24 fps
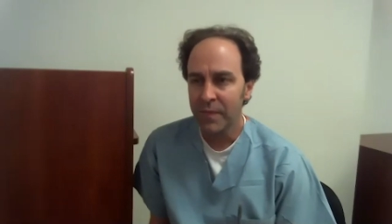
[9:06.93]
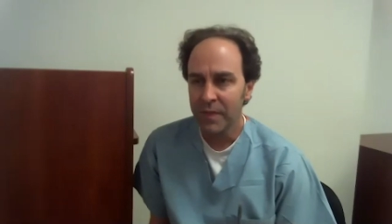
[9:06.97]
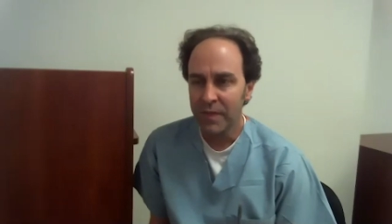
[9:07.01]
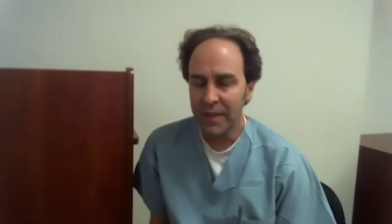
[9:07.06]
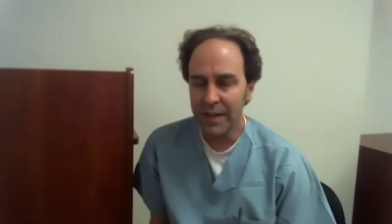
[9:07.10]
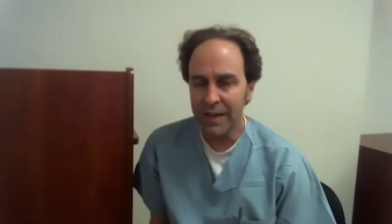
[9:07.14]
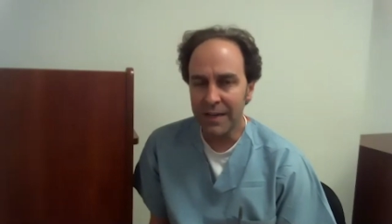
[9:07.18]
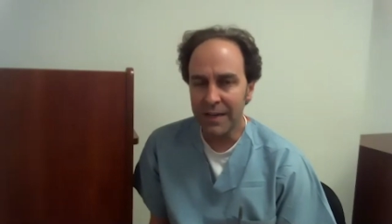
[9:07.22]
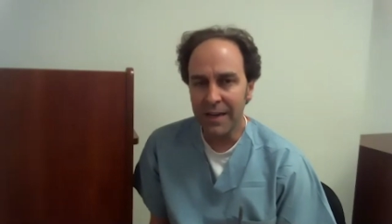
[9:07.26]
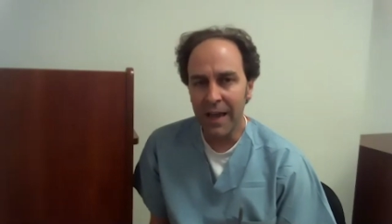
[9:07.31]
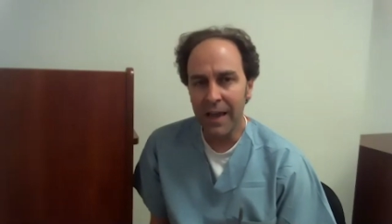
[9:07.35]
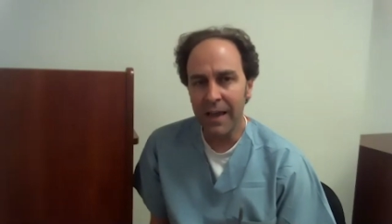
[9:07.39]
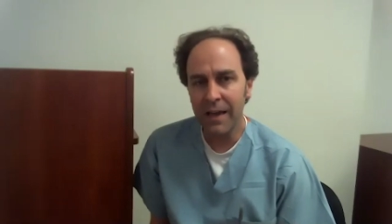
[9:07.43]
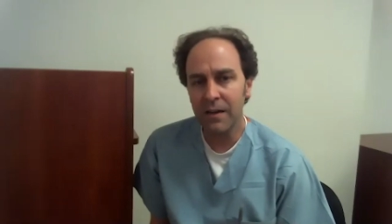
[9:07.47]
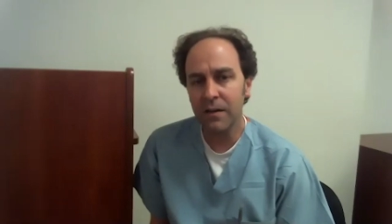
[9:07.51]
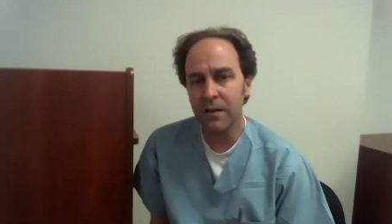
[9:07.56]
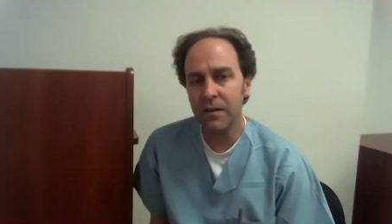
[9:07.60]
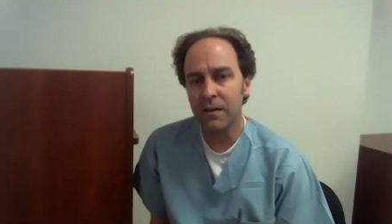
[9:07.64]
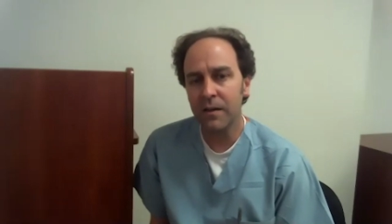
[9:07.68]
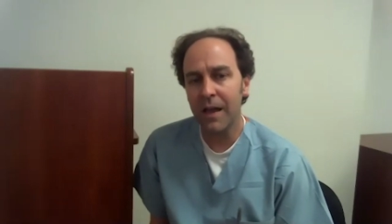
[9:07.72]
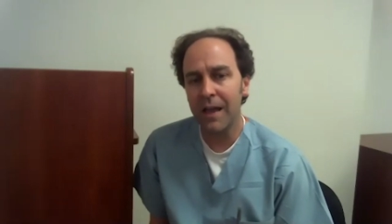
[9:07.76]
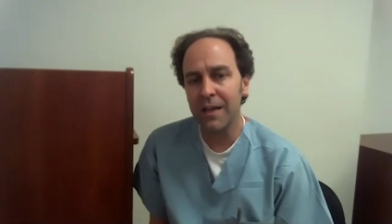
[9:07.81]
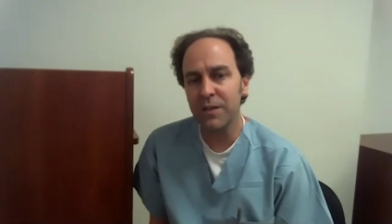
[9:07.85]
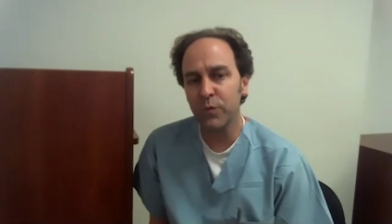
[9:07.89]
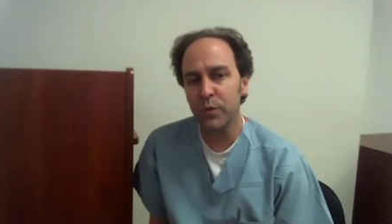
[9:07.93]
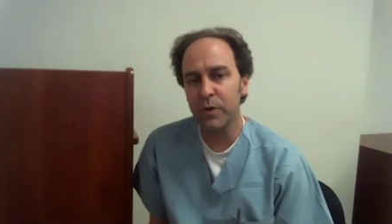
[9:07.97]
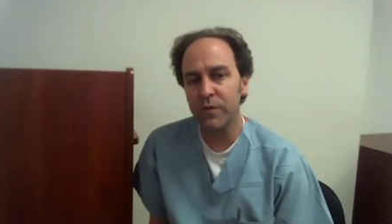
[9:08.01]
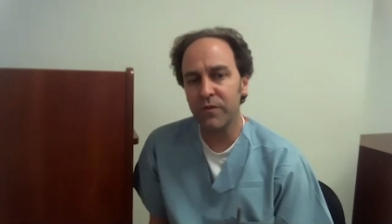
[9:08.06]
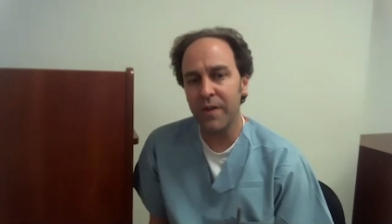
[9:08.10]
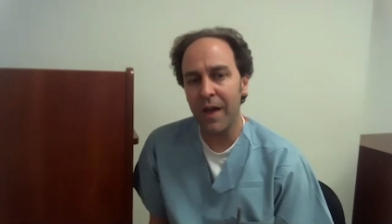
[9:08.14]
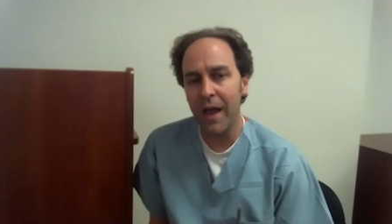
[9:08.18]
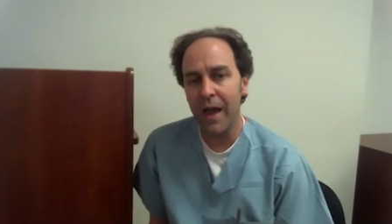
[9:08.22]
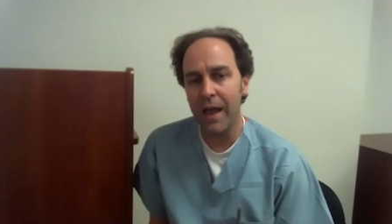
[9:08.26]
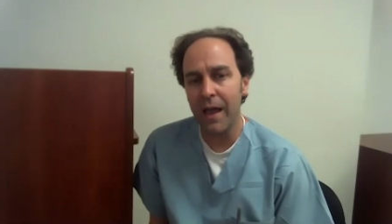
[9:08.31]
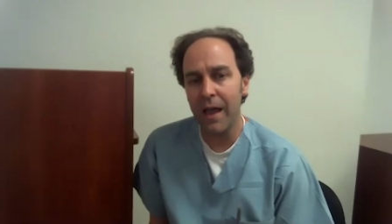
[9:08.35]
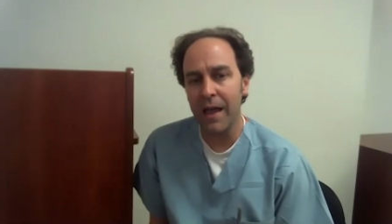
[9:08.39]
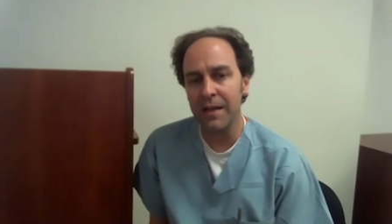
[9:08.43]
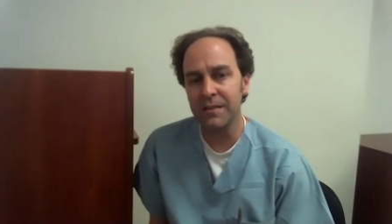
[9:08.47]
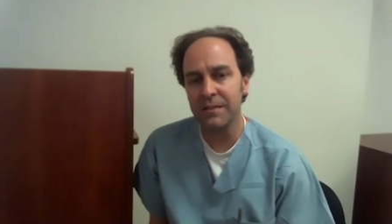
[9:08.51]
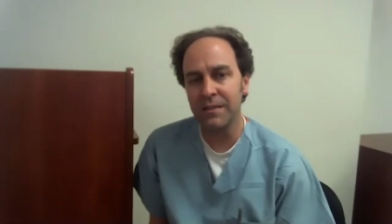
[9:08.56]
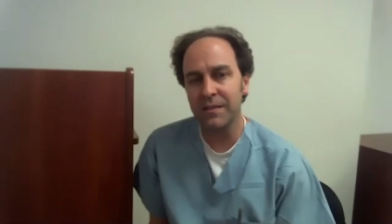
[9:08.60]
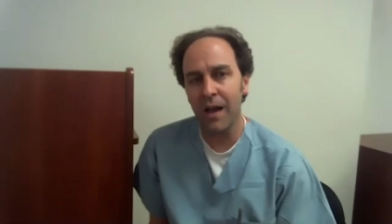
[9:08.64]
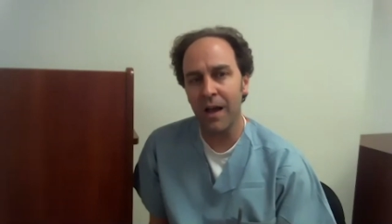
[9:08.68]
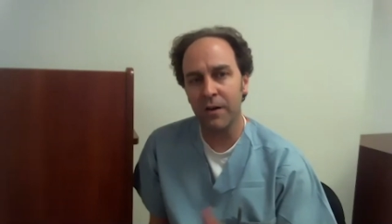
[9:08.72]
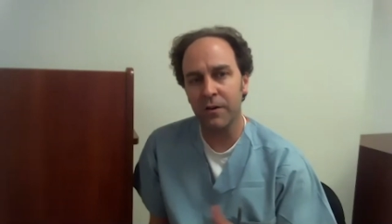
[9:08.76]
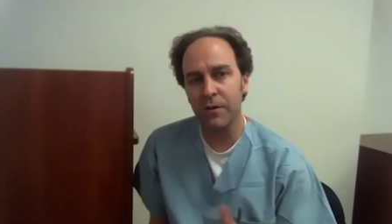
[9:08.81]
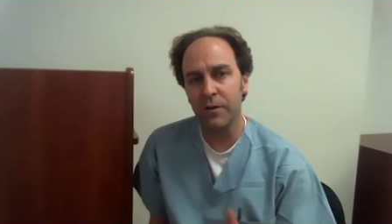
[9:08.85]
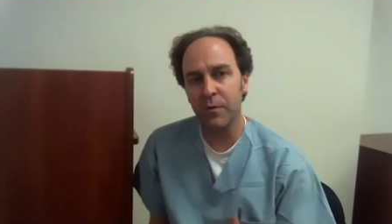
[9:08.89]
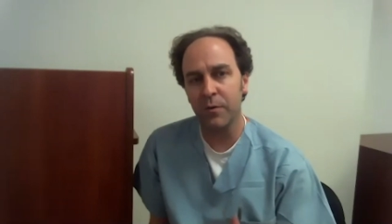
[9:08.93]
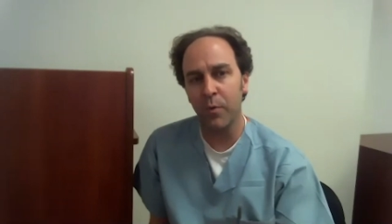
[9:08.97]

The data, as we've got, as Dr.